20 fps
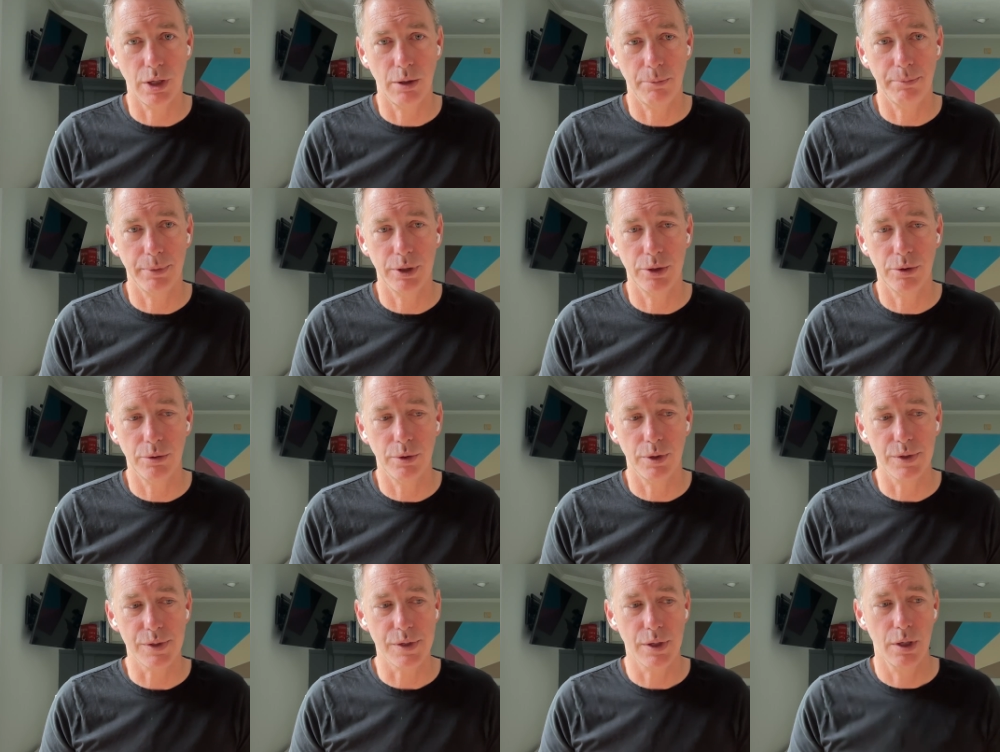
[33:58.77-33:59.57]
help me do
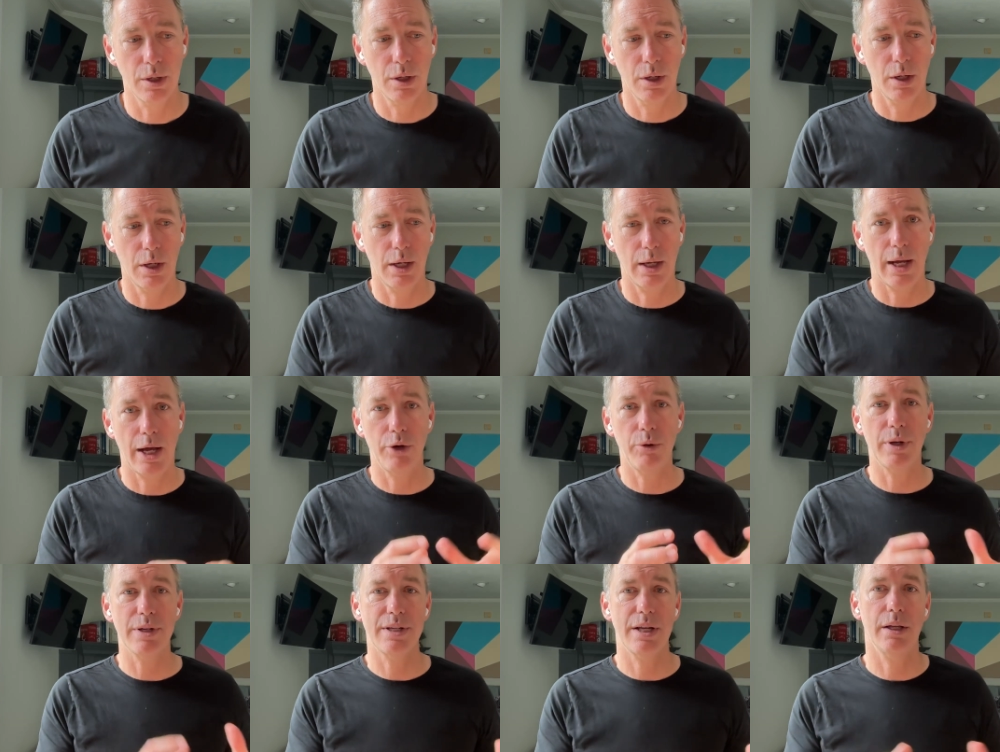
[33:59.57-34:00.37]
is how
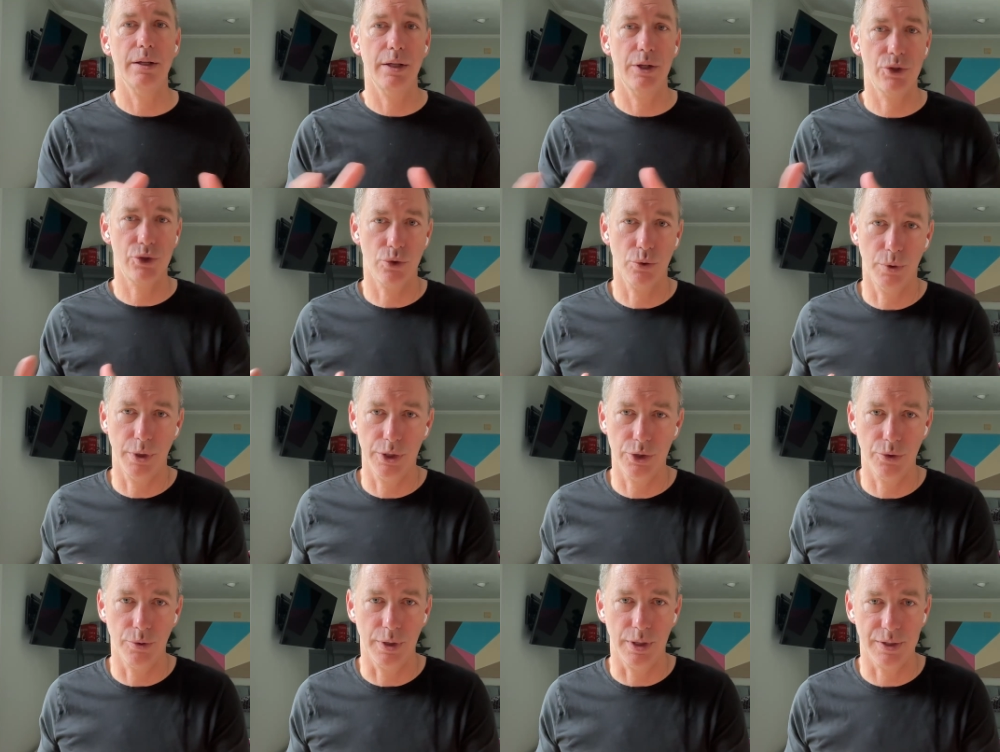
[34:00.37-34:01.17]
do I tell that story
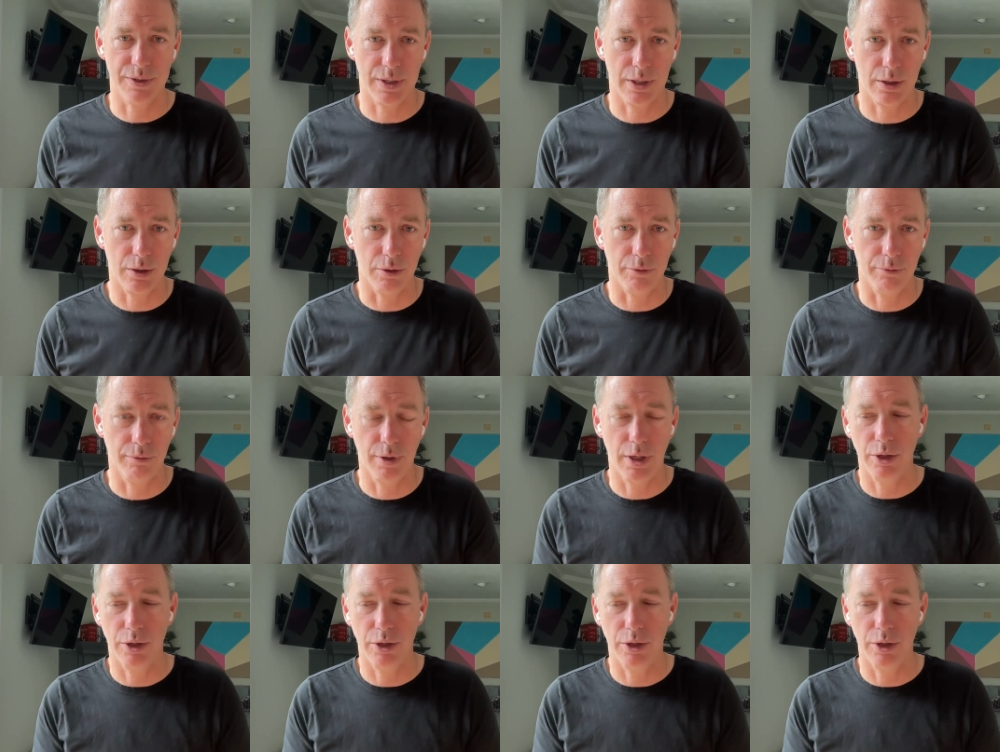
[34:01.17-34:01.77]
to an executive?